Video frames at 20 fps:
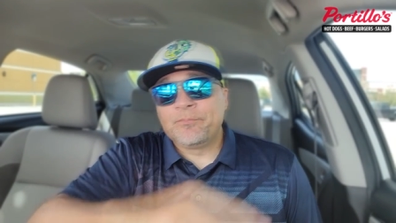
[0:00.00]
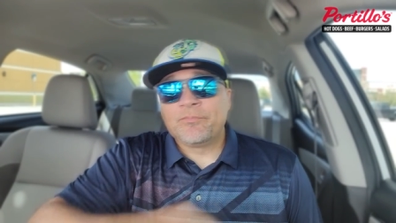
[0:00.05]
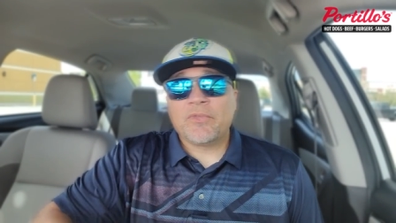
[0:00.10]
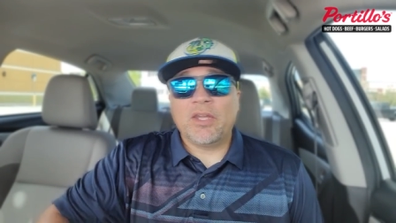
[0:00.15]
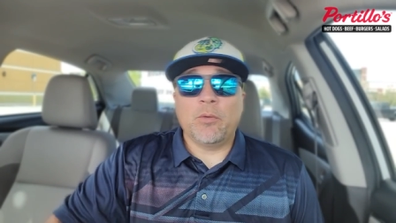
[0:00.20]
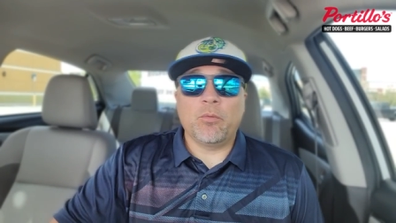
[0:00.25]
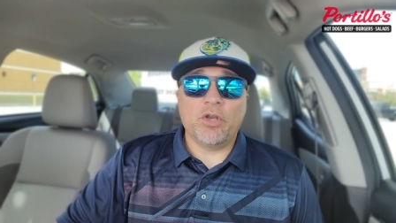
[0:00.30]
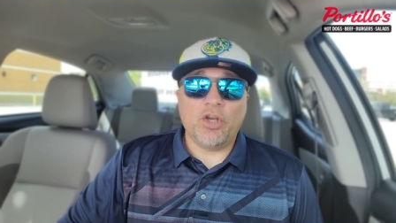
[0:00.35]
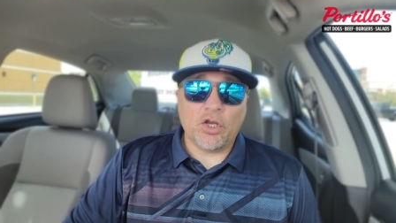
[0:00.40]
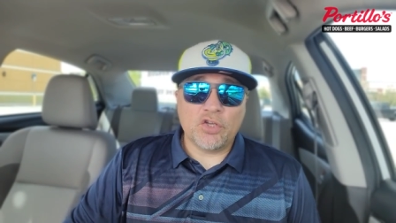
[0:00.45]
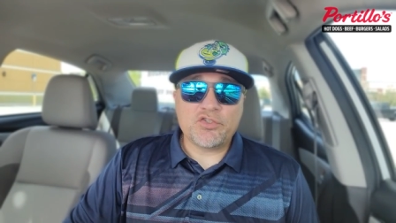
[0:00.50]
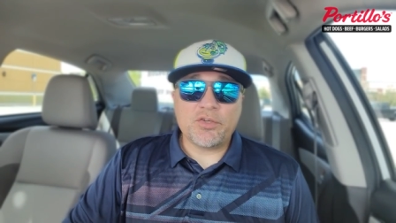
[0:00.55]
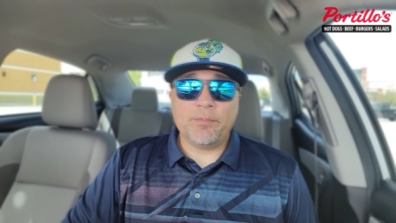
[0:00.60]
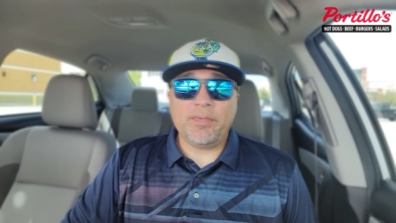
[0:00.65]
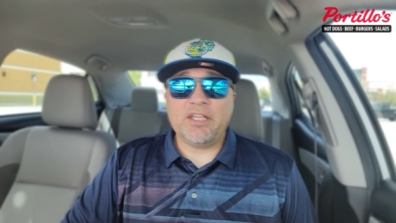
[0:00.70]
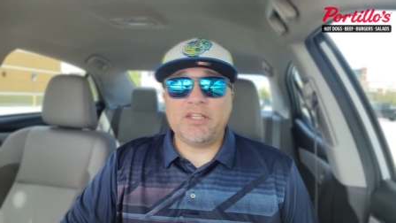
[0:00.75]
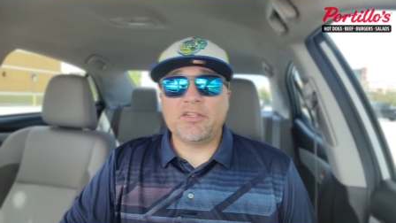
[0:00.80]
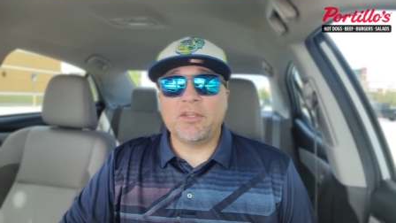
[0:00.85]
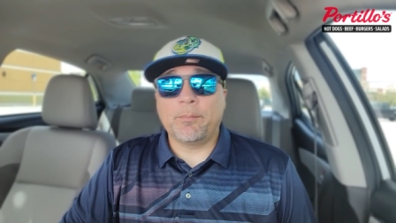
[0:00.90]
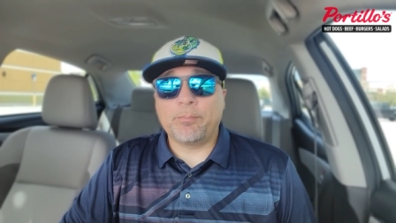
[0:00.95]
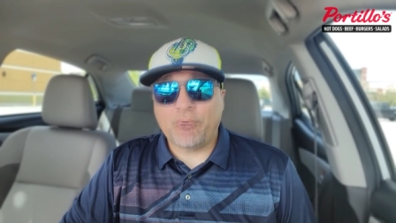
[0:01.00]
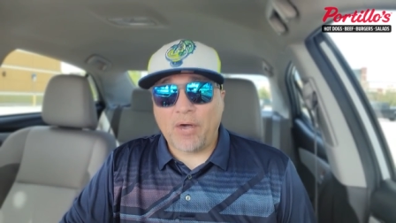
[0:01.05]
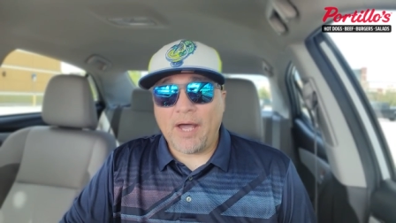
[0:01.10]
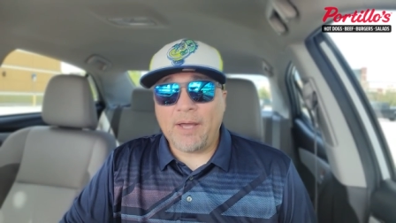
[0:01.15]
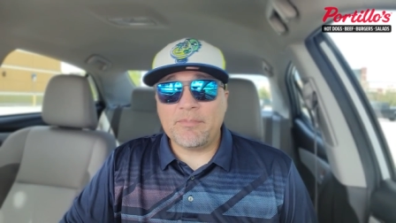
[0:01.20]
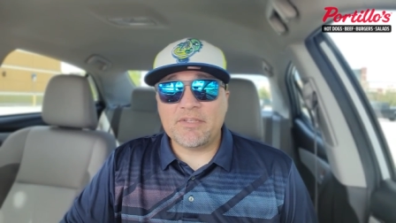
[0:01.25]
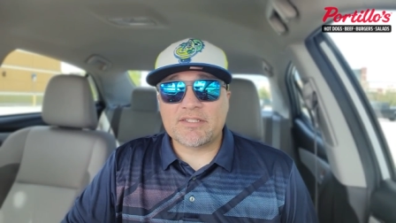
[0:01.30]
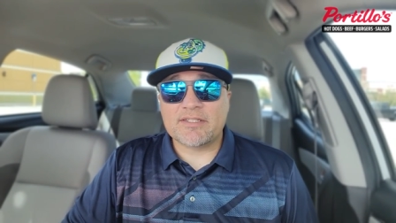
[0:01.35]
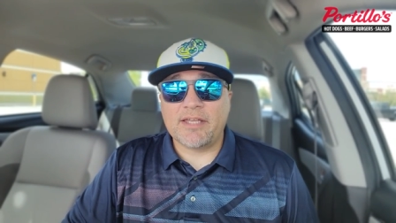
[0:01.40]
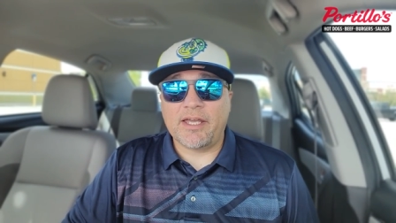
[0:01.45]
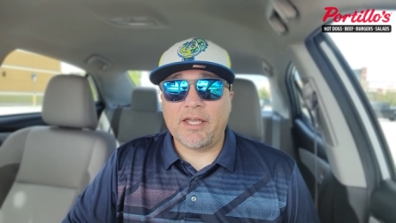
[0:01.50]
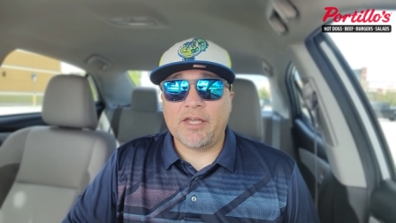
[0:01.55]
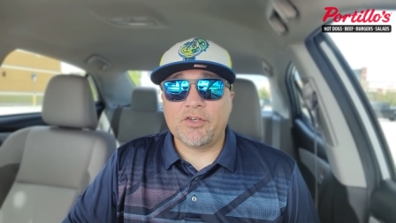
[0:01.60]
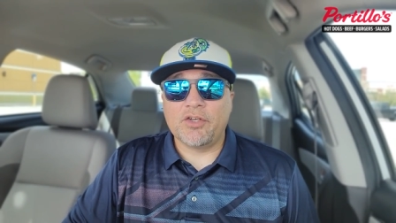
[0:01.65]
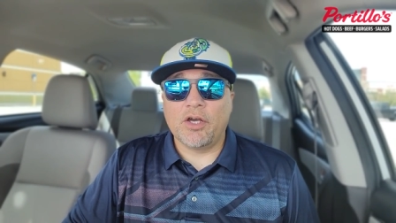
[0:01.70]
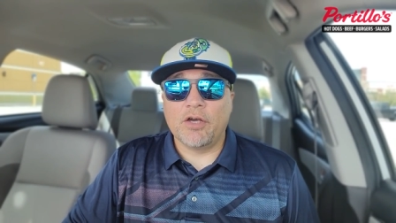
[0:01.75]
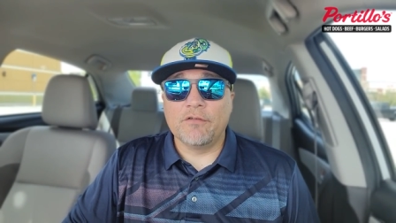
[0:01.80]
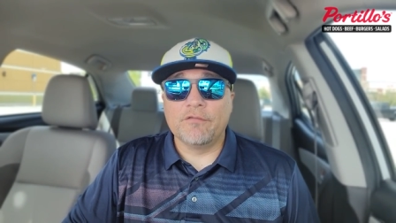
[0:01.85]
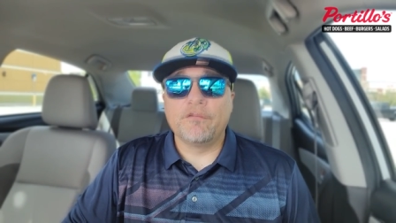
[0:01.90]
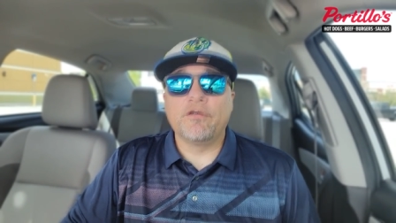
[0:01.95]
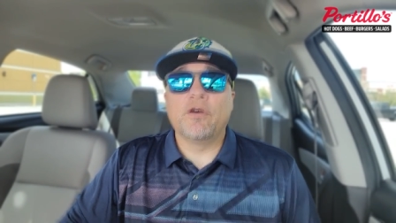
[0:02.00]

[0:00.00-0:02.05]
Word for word: and 100 being the promised land of.